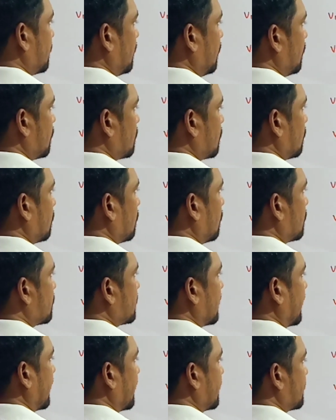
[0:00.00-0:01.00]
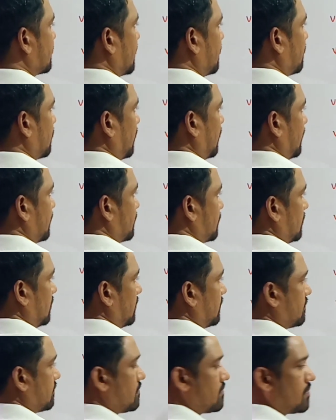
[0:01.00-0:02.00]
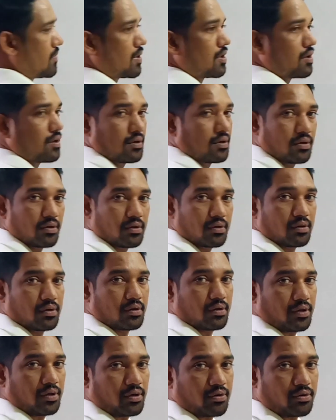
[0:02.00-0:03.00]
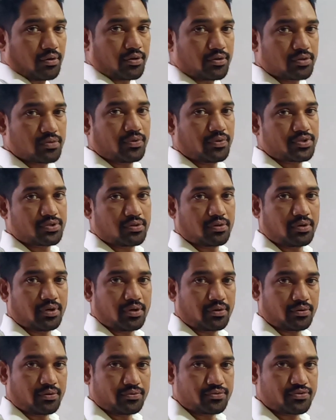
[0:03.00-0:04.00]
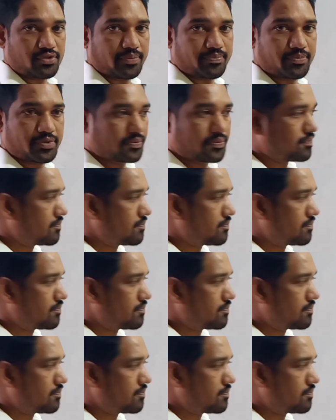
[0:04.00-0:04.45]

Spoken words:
these 2 nodes are at same potential according to virtual ground concept.